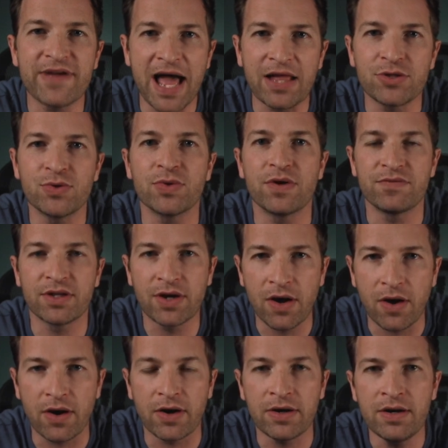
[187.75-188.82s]
value of the
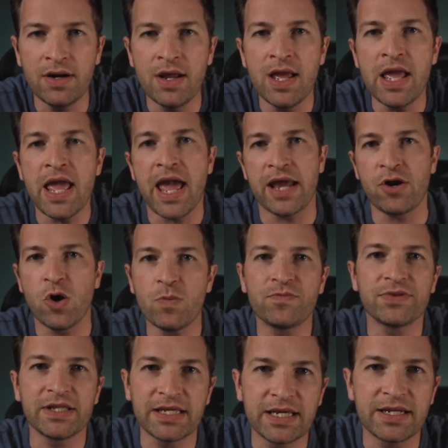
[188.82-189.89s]
car and
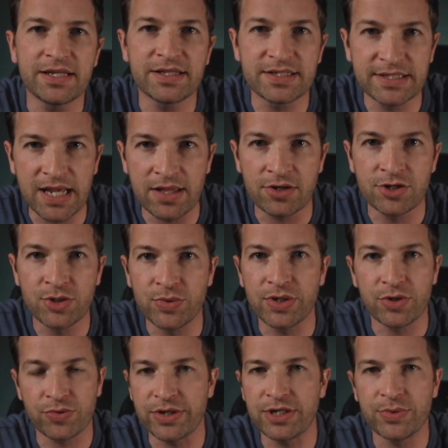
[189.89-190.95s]
hopefully getting the seller to
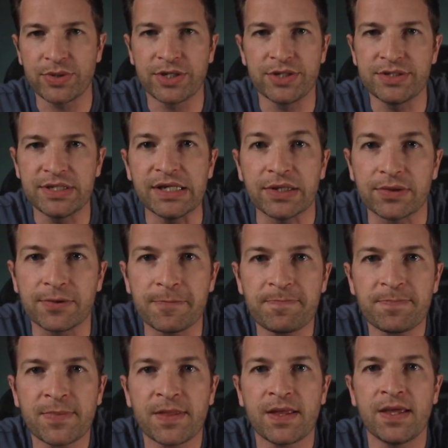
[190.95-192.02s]
agree to a good deal.
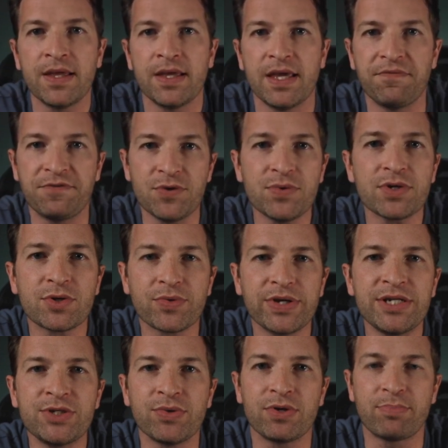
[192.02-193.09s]
If you
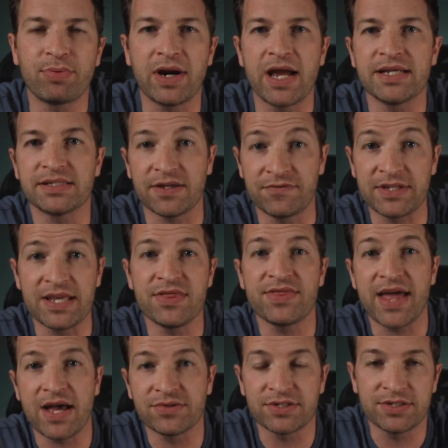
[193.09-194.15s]
agree to a price of
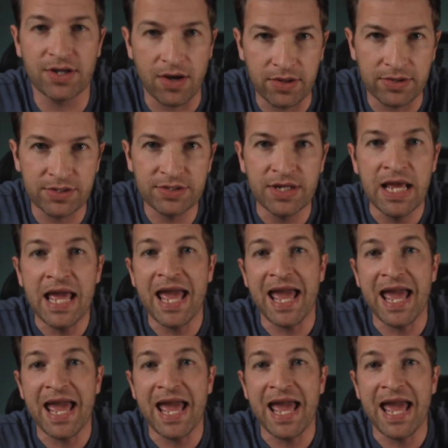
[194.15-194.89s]
$10,000